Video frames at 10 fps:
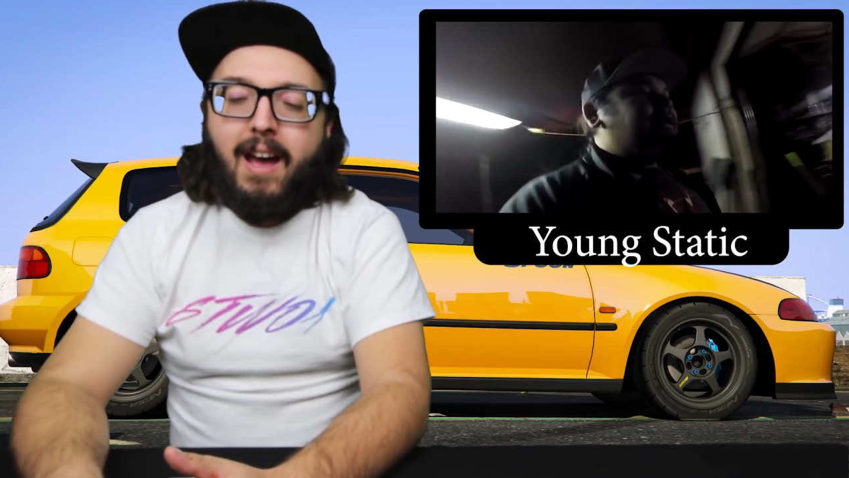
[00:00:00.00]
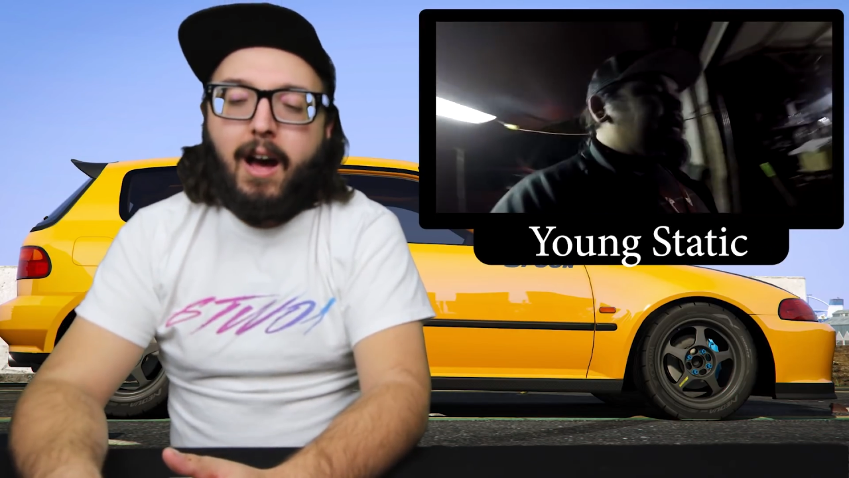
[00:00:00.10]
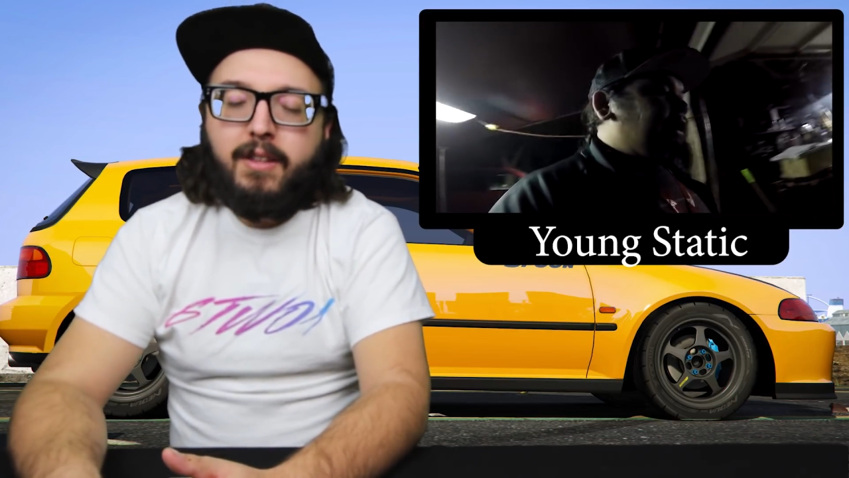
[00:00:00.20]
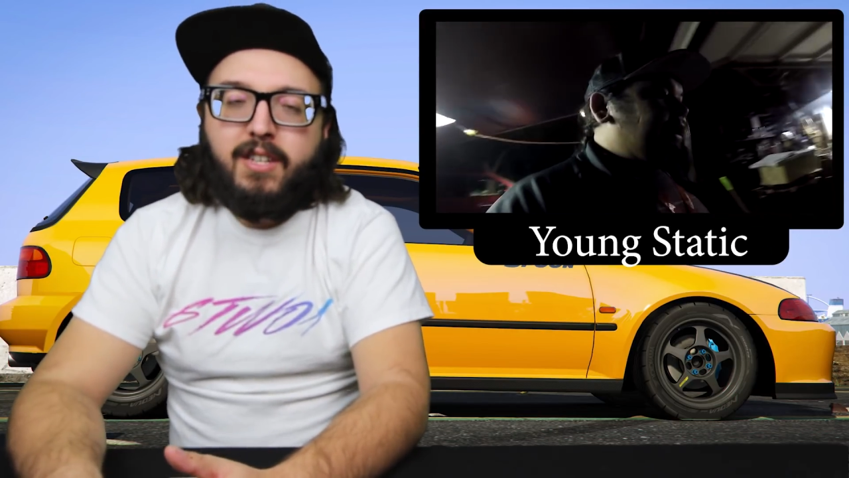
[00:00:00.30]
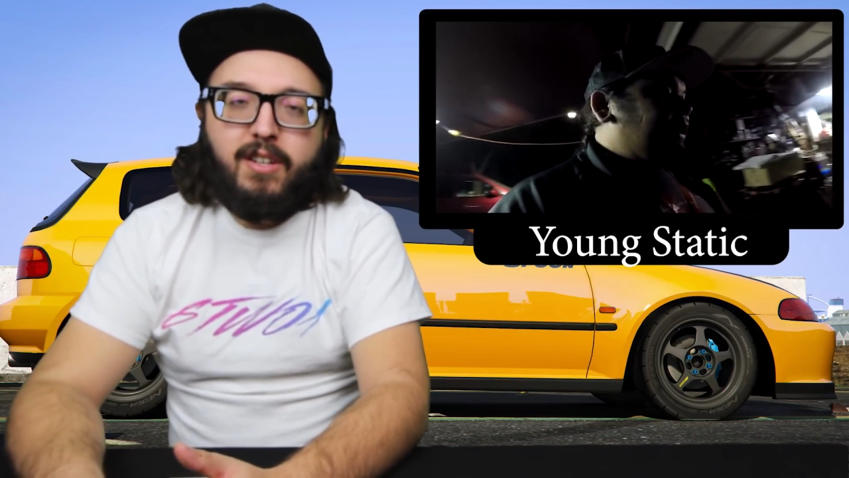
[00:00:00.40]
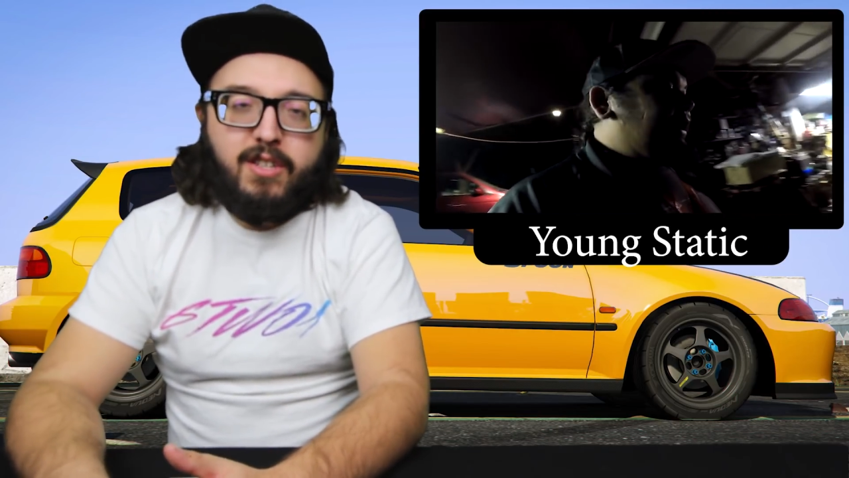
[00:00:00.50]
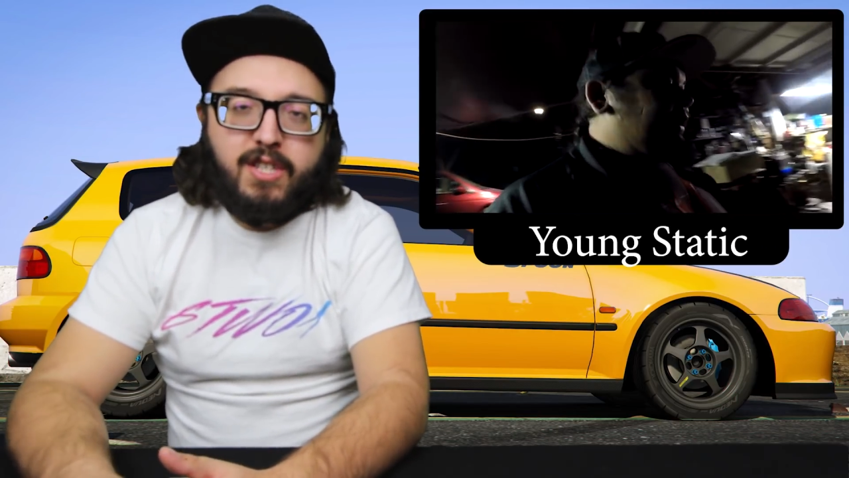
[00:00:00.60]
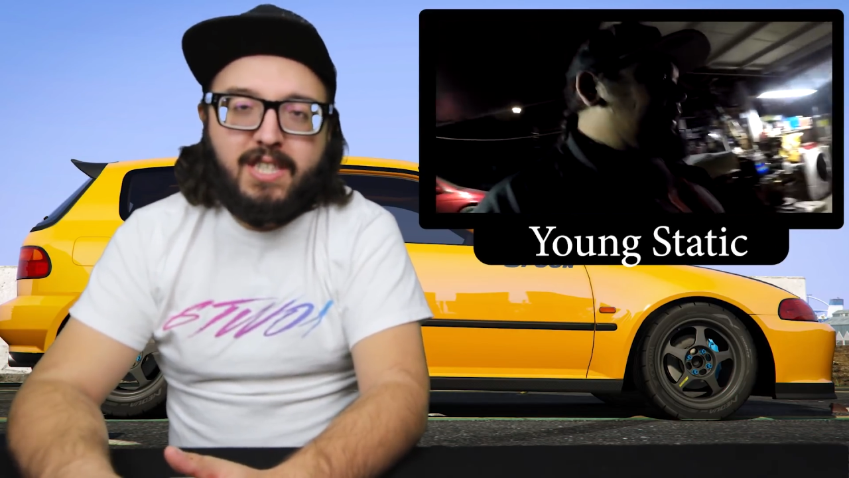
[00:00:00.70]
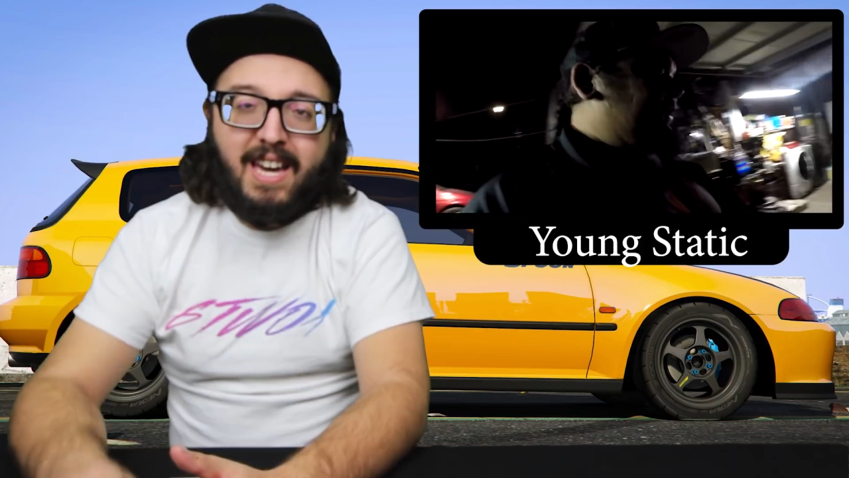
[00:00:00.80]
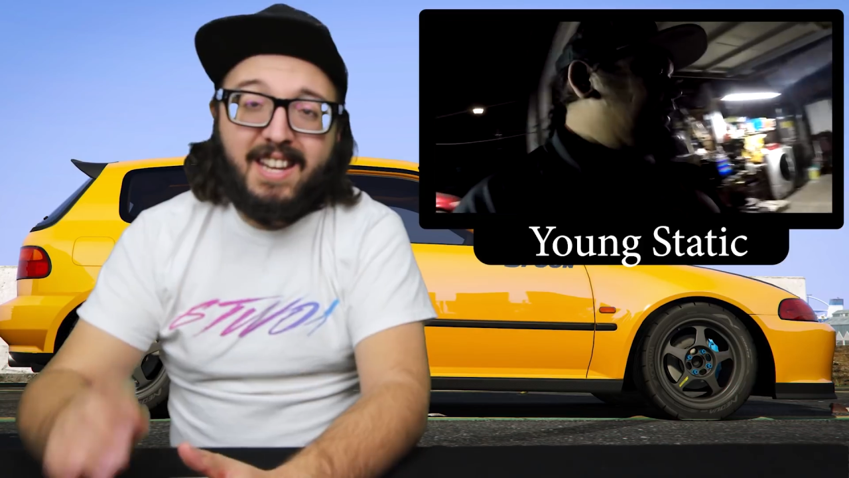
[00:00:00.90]
I'll tell you
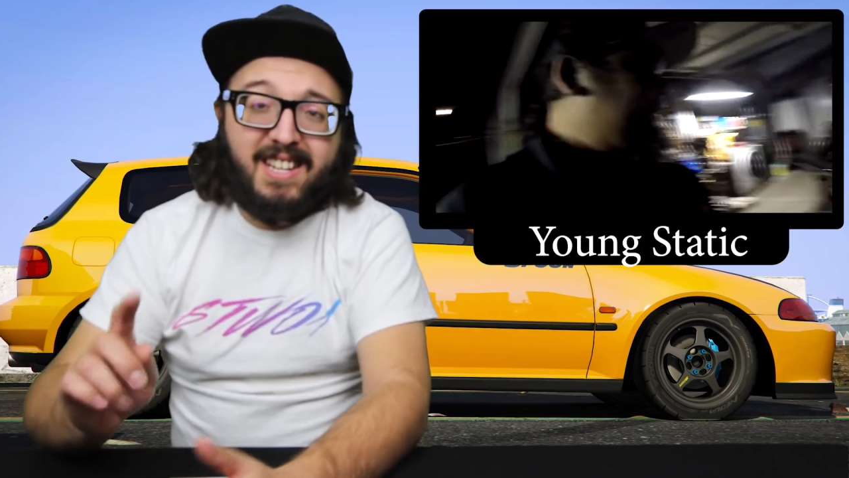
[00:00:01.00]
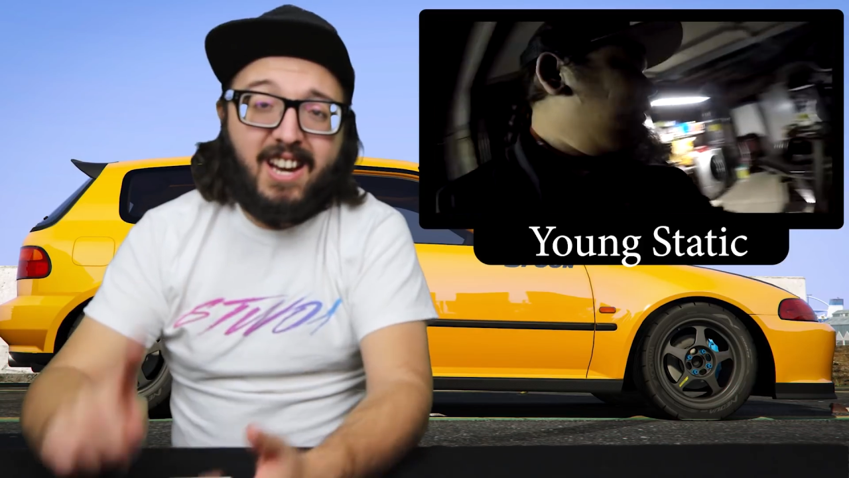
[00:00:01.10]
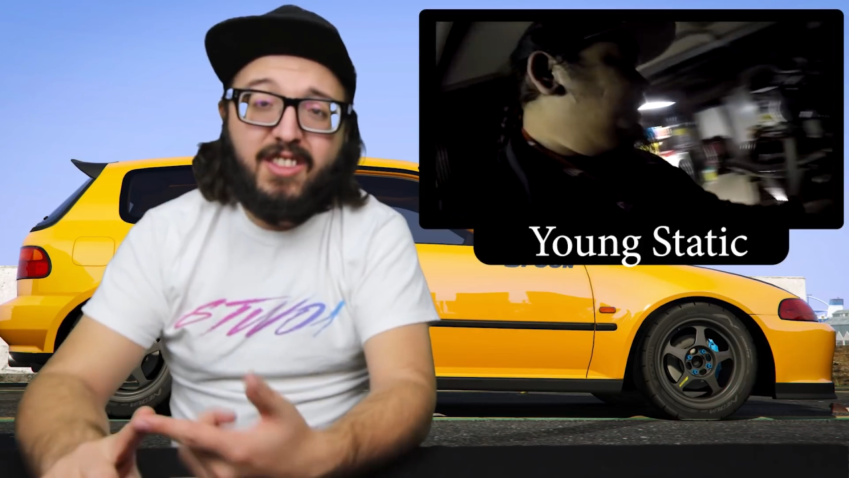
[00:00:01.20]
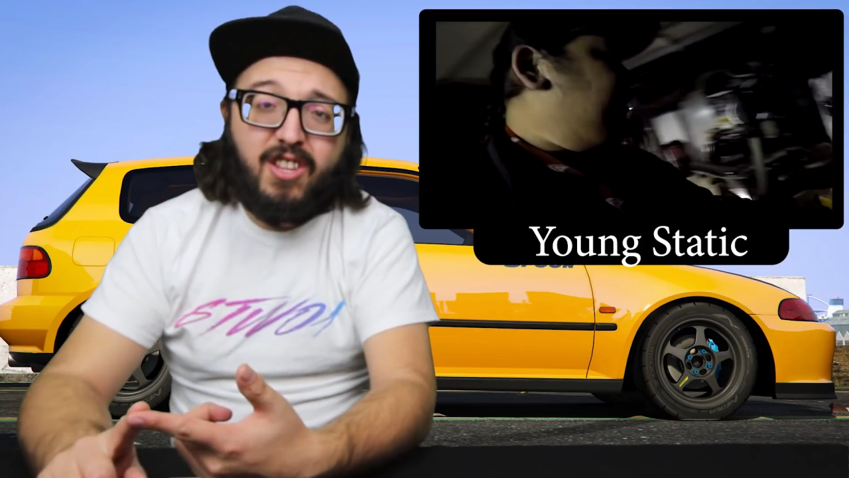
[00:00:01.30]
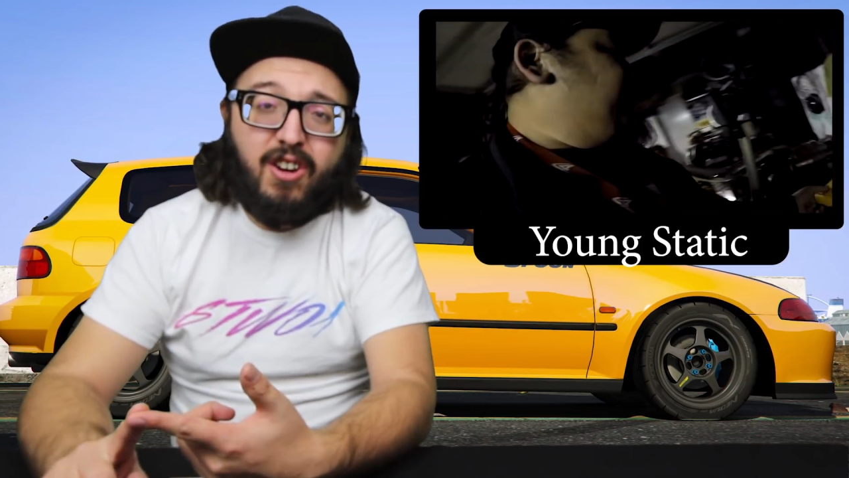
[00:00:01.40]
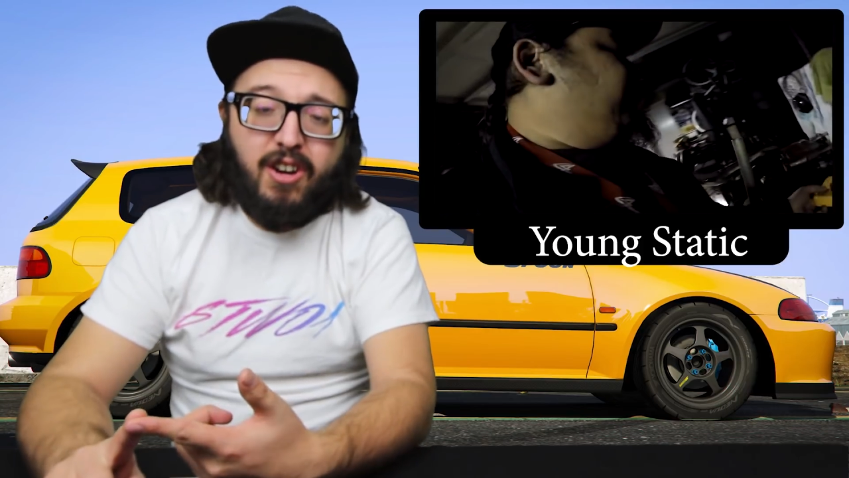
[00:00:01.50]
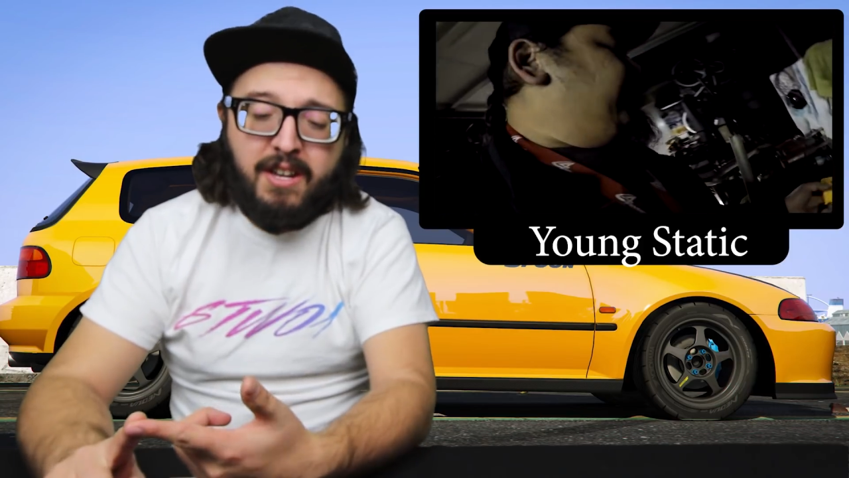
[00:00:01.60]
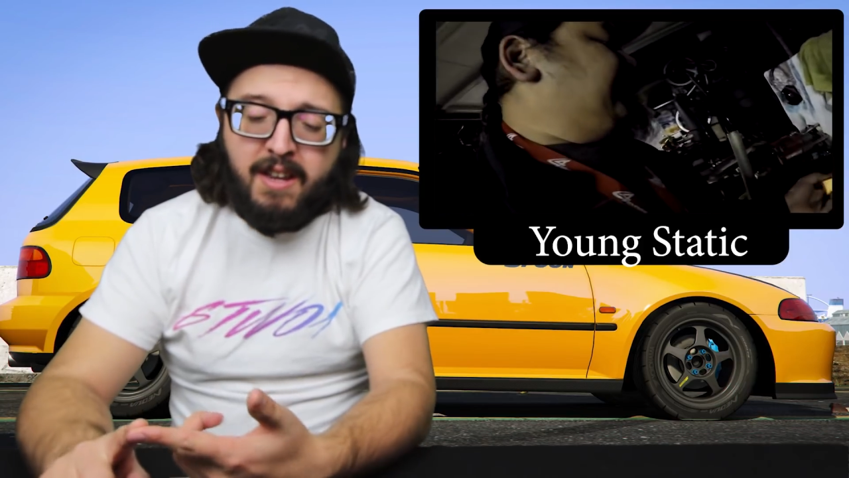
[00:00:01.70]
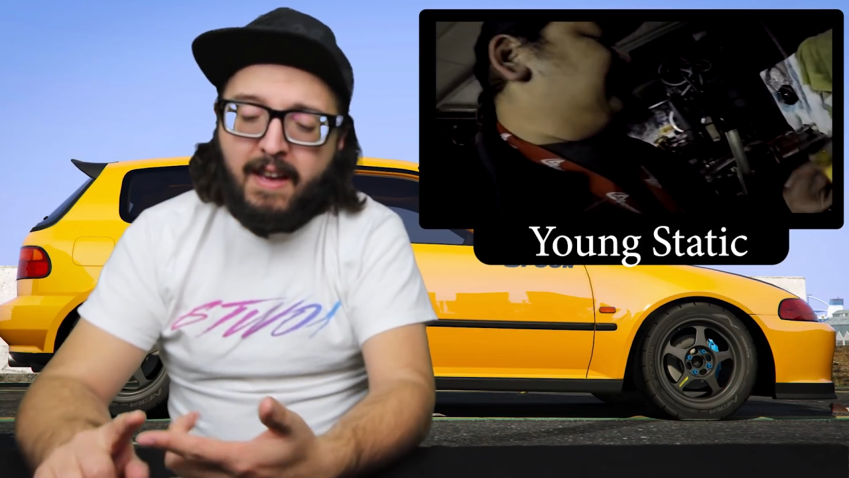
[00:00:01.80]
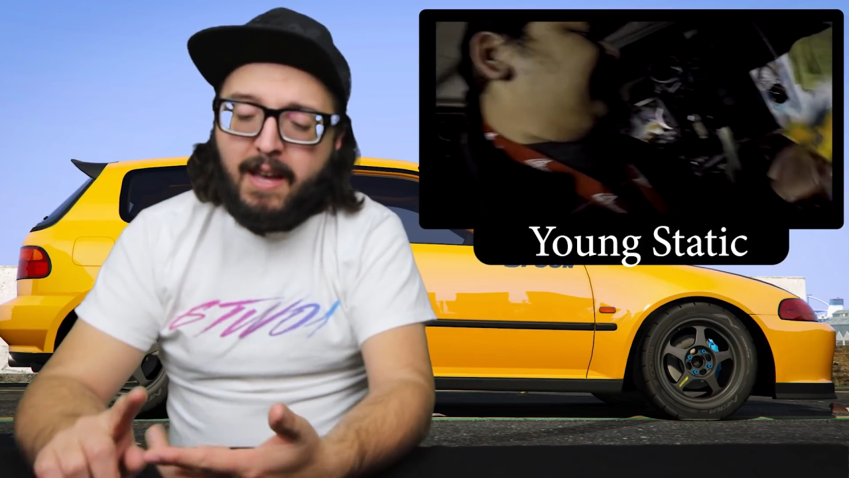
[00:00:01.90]
this, he had to cut the
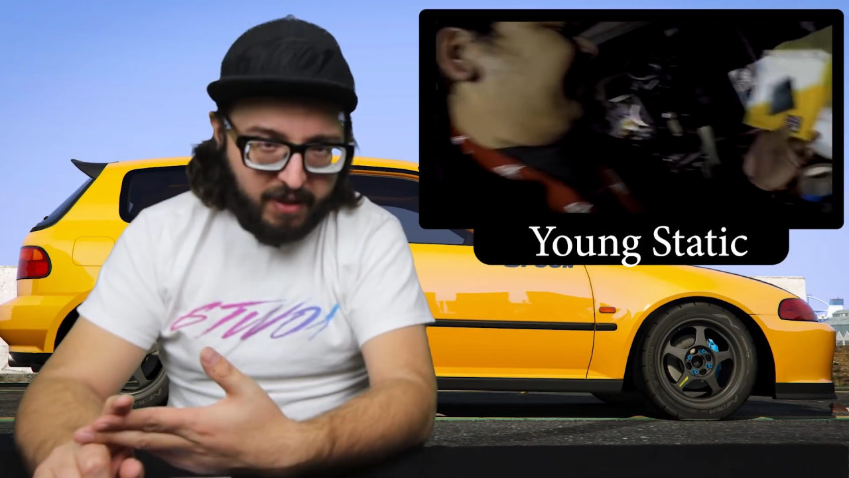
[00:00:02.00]
hood,